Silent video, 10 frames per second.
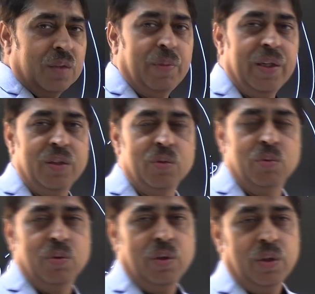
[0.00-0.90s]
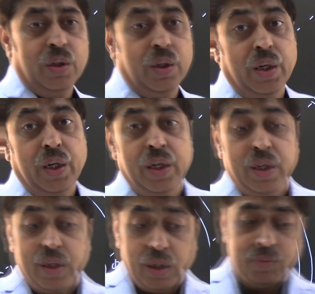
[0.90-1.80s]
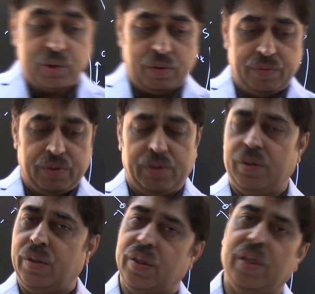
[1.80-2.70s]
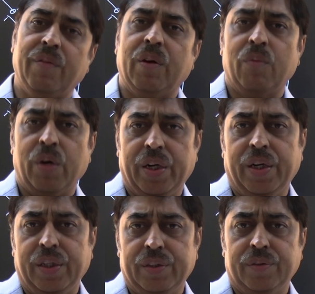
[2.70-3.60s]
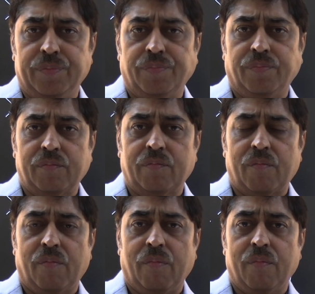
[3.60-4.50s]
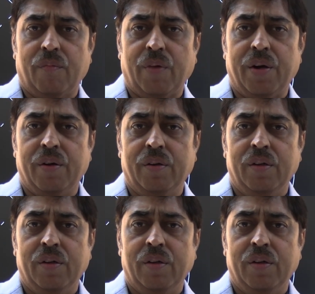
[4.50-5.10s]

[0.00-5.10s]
speed u in terms of given quantities, right?